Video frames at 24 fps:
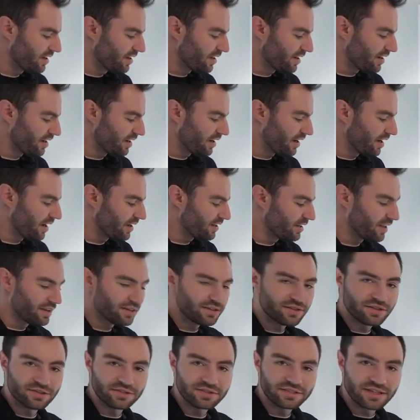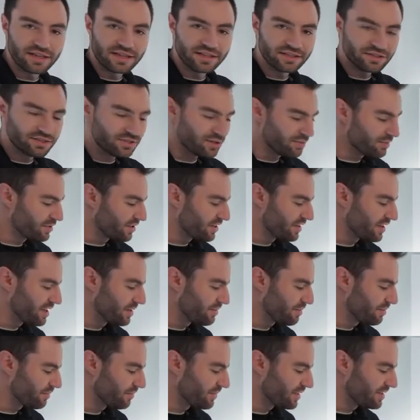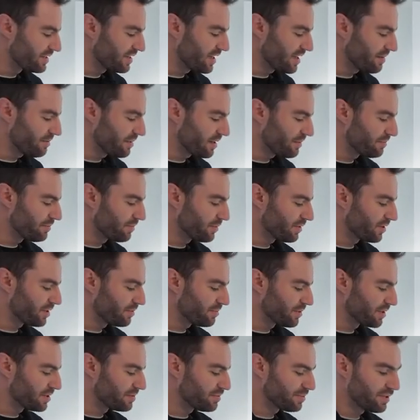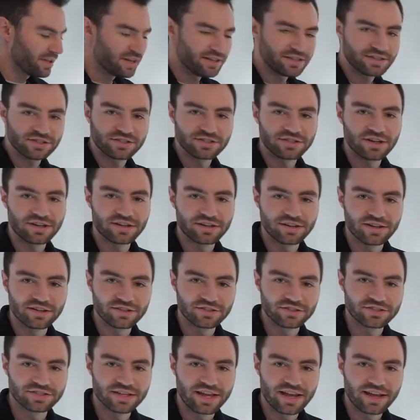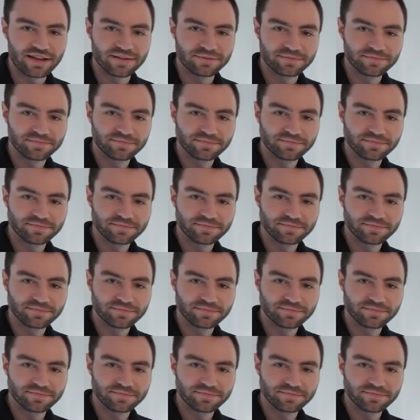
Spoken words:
I like those settings, so I'm going to keep them the same, and I'm going to press play to start another scan.